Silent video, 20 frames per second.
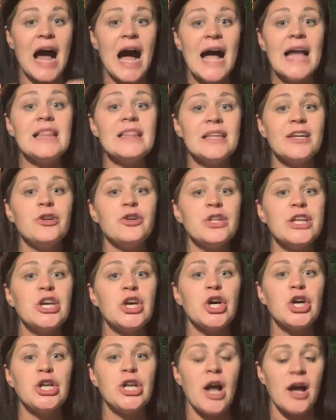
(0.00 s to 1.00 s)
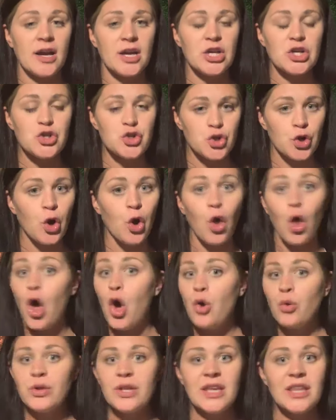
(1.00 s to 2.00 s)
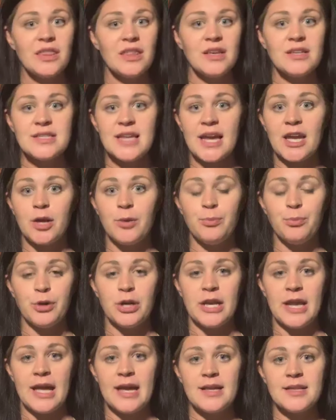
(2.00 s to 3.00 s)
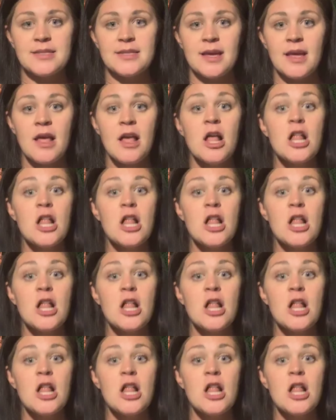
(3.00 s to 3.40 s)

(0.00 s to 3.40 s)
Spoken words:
I literally could not control, only things I could predict.